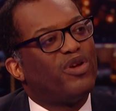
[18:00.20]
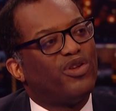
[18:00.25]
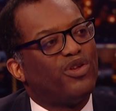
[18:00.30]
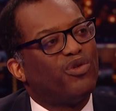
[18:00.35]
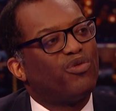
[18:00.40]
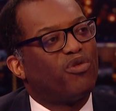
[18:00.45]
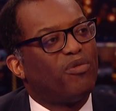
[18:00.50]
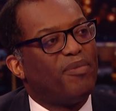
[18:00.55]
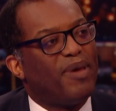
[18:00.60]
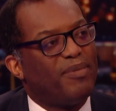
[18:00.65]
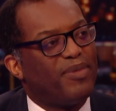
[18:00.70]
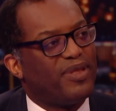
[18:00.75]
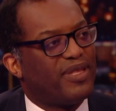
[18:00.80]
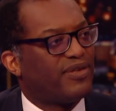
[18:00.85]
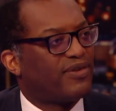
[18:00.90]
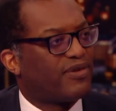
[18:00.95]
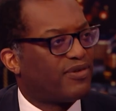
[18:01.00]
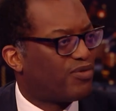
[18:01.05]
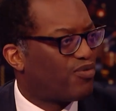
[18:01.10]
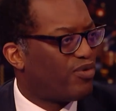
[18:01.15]
you'll remember
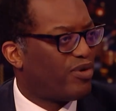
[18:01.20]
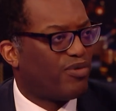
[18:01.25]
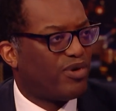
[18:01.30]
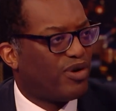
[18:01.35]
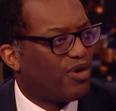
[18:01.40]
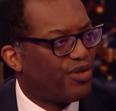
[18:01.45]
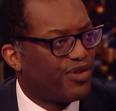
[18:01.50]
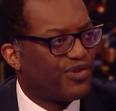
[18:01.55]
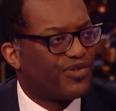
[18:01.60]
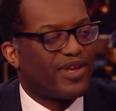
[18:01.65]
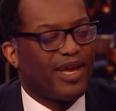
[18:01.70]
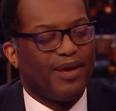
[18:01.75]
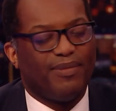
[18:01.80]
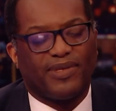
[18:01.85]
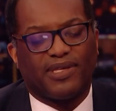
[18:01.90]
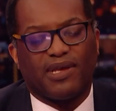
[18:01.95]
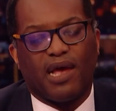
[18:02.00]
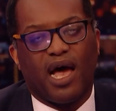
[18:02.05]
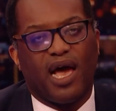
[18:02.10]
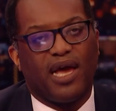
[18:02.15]
this because we were on the same
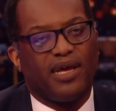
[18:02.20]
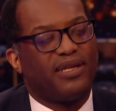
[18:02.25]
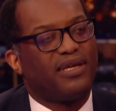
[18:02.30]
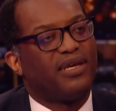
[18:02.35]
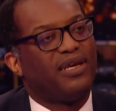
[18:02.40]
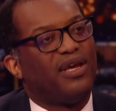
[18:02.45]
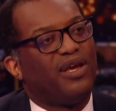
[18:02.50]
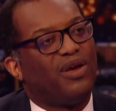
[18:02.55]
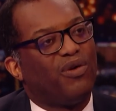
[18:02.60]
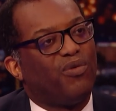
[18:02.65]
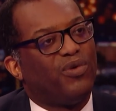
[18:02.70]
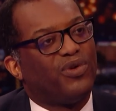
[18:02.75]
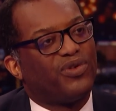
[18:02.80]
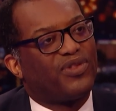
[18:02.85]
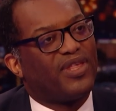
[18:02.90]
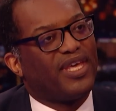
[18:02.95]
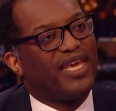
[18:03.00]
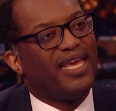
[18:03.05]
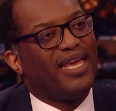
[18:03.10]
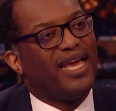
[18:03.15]
side,
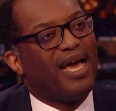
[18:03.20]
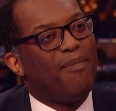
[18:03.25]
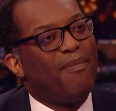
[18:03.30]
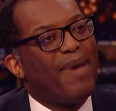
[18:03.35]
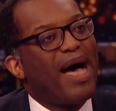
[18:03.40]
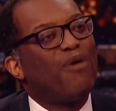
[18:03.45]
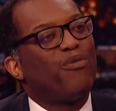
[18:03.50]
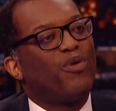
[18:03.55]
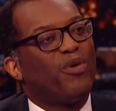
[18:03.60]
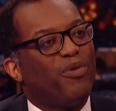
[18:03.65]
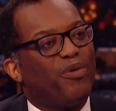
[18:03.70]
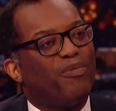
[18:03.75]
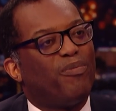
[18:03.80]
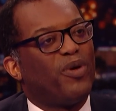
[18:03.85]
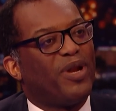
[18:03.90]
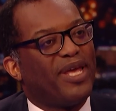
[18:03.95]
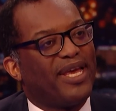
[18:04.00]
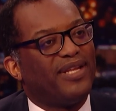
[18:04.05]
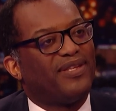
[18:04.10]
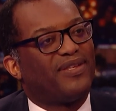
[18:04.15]
was the amount we were
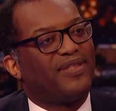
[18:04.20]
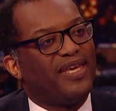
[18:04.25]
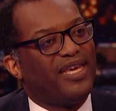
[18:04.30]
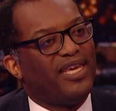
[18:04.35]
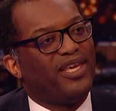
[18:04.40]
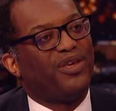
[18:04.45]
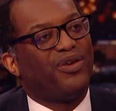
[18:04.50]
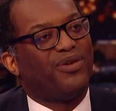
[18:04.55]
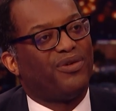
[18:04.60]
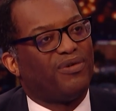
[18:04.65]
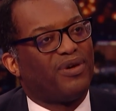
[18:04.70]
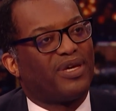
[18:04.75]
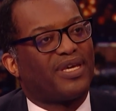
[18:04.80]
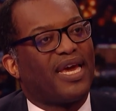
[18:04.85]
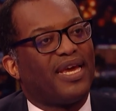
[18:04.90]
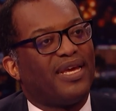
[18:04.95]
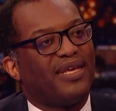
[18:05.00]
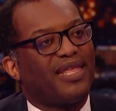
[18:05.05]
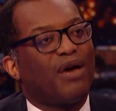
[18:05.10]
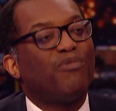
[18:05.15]
putting into the EU,
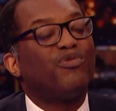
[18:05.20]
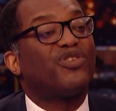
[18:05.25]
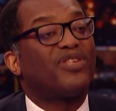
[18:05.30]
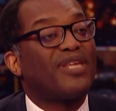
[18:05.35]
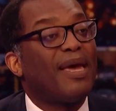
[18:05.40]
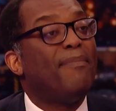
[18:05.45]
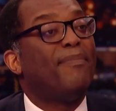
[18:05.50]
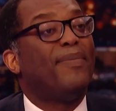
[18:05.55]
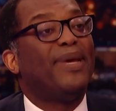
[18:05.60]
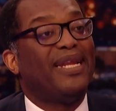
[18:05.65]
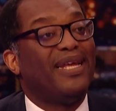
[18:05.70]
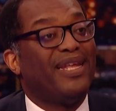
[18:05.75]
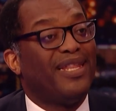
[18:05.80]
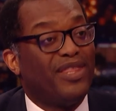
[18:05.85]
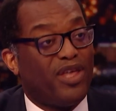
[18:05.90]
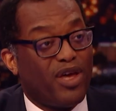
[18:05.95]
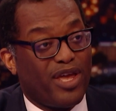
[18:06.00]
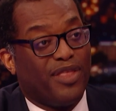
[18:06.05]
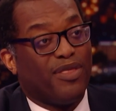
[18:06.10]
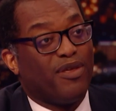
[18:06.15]
OK? That was 10
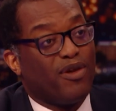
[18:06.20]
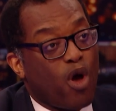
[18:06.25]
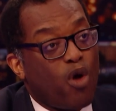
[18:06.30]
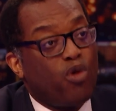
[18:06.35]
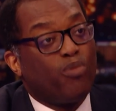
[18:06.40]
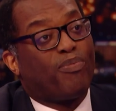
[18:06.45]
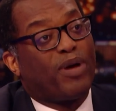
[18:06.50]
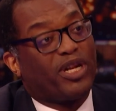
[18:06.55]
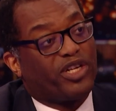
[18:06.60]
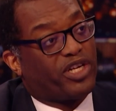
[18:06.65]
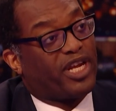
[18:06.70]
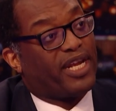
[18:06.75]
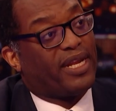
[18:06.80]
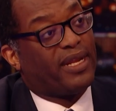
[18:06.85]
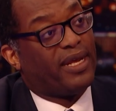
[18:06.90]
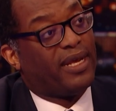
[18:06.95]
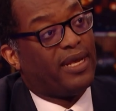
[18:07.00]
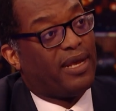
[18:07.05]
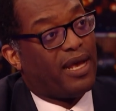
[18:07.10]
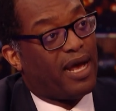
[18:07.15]
billion. In the old budget
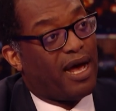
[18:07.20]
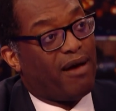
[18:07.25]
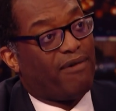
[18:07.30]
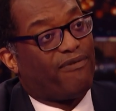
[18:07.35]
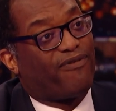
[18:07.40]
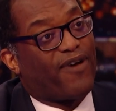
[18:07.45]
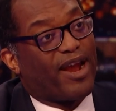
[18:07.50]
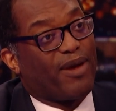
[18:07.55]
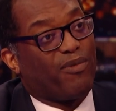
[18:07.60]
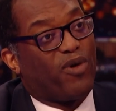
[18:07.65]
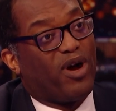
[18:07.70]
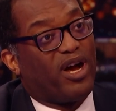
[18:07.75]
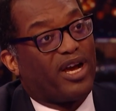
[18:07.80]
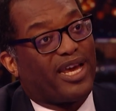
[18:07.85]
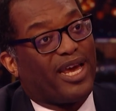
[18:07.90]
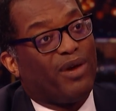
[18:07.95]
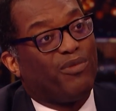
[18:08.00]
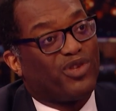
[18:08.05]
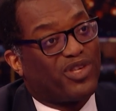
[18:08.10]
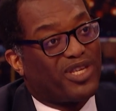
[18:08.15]

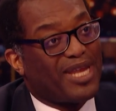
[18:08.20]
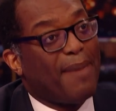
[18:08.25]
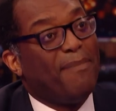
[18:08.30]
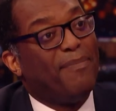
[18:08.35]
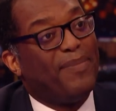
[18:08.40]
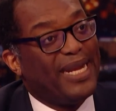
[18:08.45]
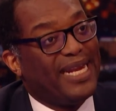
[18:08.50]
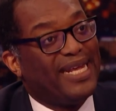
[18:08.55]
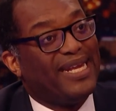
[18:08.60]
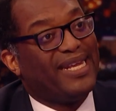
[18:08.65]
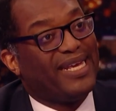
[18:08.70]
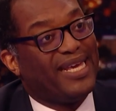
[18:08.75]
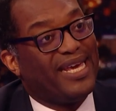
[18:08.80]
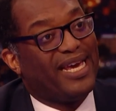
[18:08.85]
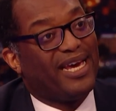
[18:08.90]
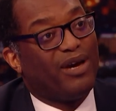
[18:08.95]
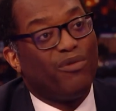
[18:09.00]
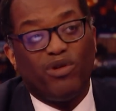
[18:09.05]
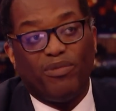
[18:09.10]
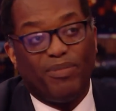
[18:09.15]
framework, it was 10 billion a
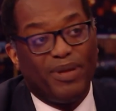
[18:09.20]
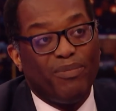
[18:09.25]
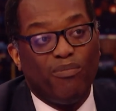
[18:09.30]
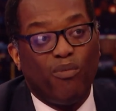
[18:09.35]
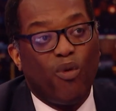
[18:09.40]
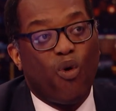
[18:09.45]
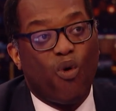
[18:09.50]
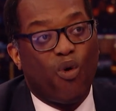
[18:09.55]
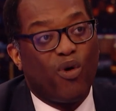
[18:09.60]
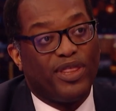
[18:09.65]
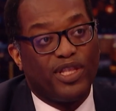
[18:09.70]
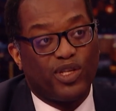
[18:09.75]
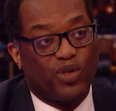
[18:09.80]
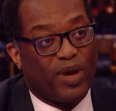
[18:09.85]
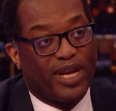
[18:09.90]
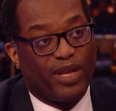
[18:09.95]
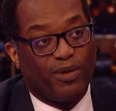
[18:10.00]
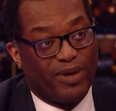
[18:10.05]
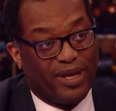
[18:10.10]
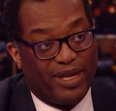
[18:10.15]
year. It would have been more in
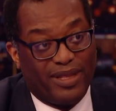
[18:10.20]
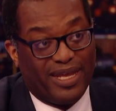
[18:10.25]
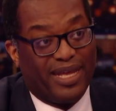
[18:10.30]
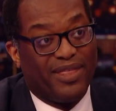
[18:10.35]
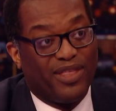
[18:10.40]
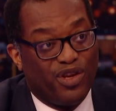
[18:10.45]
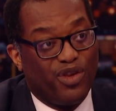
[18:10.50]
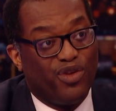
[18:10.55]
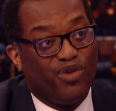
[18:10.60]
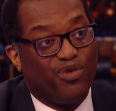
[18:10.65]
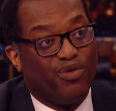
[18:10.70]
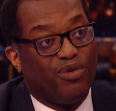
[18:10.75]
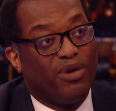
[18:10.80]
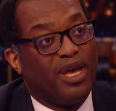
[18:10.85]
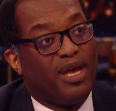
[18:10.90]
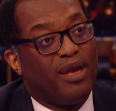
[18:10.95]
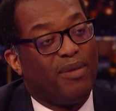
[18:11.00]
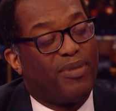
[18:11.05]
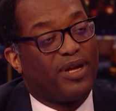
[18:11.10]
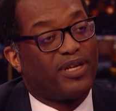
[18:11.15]
the new
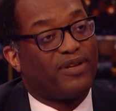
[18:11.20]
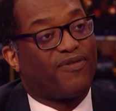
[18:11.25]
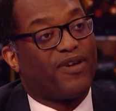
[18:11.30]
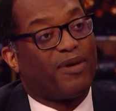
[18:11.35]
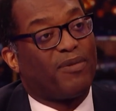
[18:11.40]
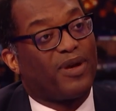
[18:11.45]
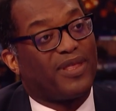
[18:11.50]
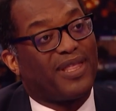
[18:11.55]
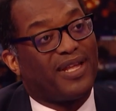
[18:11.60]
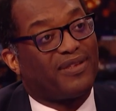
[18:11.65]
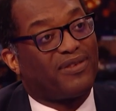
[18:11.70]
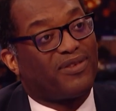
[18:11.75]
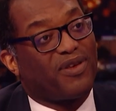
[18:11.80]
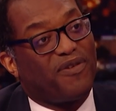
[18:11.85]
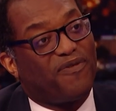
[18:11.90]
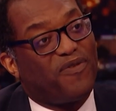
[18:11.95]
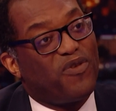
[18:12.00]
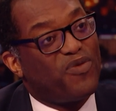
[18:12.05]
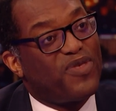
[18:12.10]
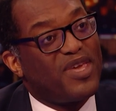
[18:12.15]
budget framework. So
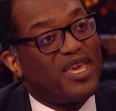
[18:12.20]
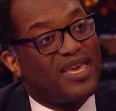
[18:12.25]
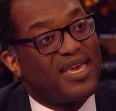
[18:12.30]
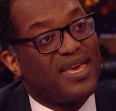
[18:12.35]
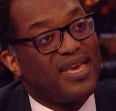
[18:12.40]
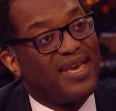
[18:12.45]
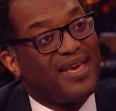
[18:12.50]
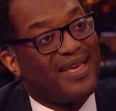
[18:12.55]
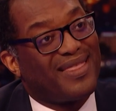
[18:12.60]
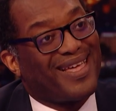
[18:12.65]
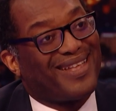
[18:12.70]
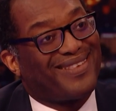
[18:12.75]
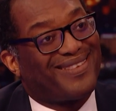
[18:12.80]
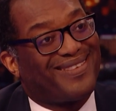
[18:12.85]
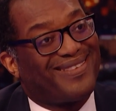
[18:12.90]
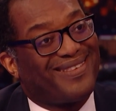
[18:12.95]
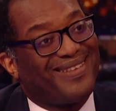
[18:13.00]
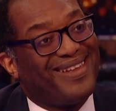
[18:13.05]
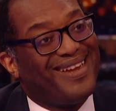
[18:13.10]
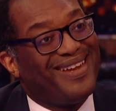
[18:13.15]
if you think...
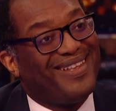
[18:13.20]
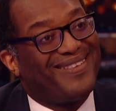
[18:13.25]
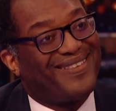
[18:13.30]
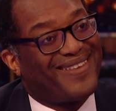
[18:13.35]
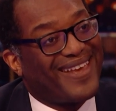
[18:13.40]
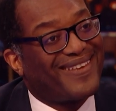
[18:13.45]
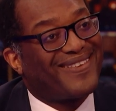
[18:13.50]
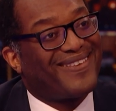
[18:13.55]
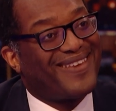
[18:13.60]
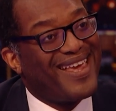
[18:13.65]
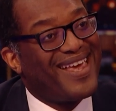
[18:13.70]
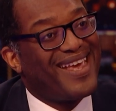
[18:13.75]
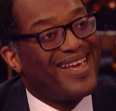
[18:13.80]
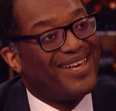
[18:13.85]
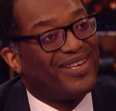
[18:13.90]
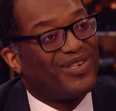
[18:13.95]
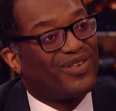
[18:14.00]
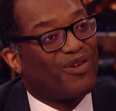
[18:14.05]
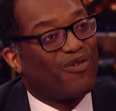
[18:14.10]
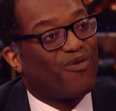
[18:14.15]
That's nearly 6
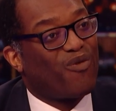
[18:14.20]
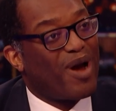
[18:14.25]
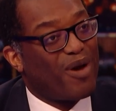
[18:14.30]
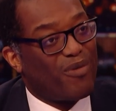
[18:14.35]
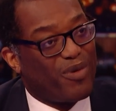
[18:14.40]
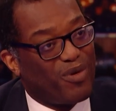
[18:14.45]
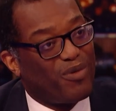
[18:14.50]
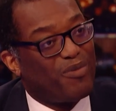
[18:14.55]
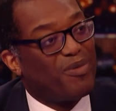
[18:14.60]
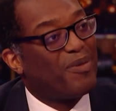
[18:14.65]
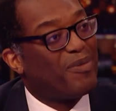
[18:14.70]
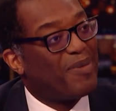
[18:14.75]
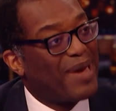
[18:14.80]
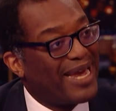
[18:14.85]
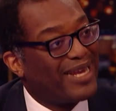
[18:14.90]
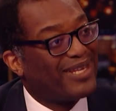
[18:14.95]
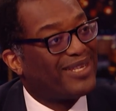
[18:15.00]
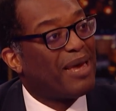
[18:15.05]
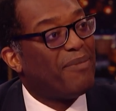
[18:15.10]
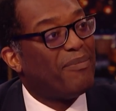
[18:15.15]
years of where we would be
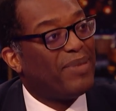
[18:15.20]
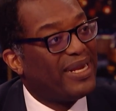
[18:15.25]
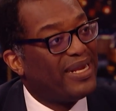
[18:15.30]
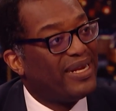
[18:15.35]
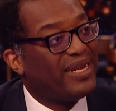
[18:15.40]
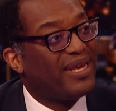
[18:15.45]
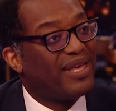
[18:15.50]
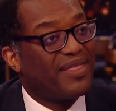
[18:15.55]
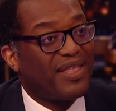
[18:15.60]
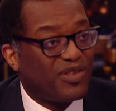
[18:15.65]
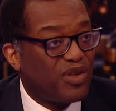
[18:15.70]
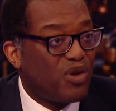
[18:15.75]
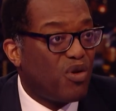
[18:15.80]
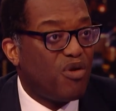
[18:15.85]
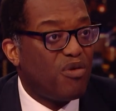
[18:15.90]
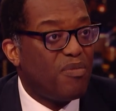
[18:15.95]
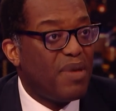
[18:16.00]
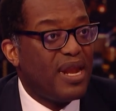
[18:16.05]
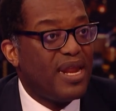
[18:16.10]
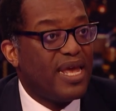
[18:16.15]
paying 10 billion a year. That's a
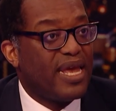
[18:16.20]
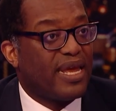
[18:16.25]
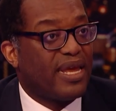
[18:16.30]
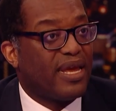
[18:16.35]
lot of money.